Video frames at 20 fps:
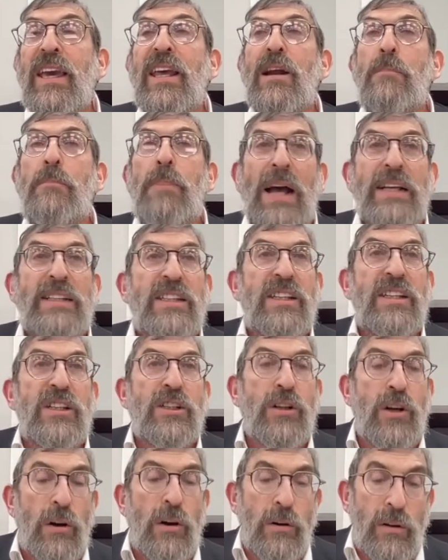a
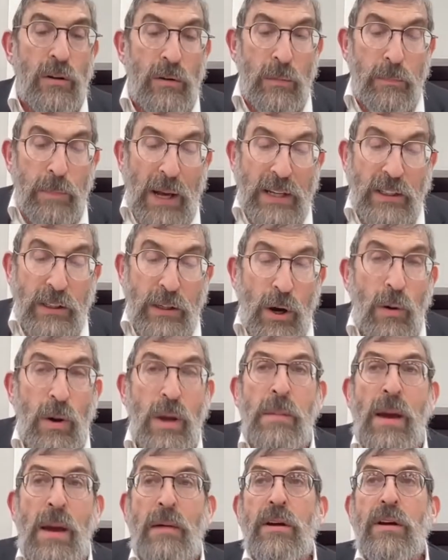
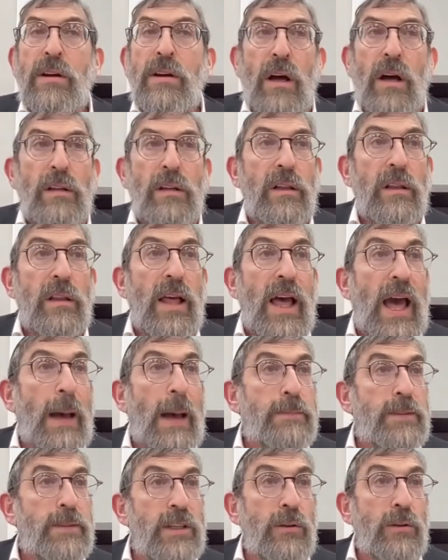baskoi marry a cholol?
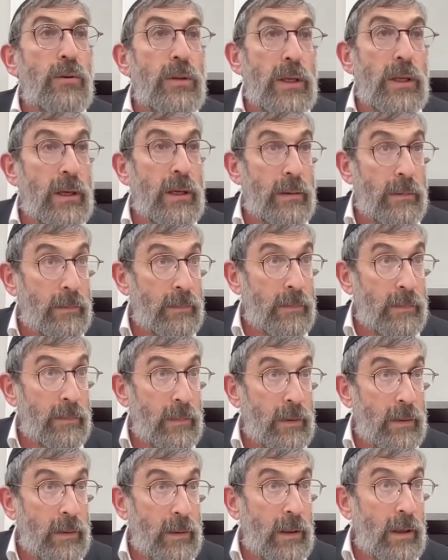Absolutely.
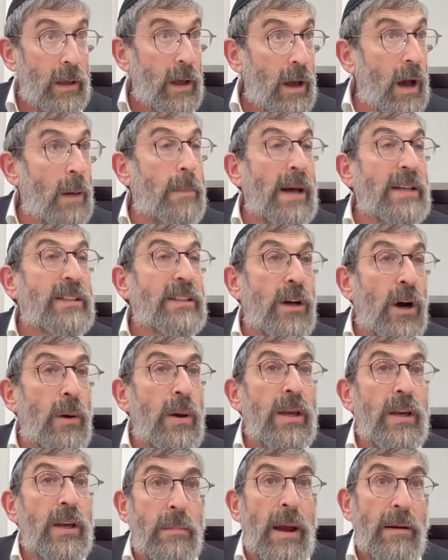Mm-hmm. A bas
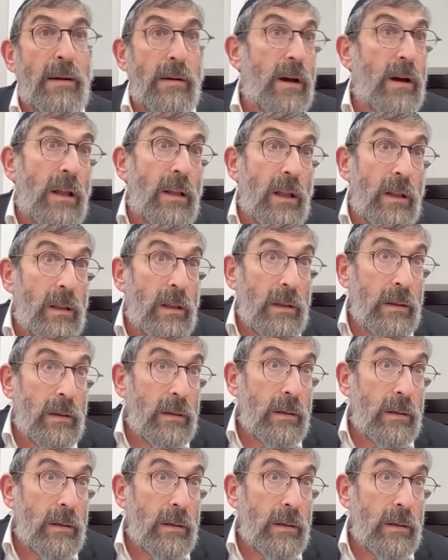kohen can marry a cholol.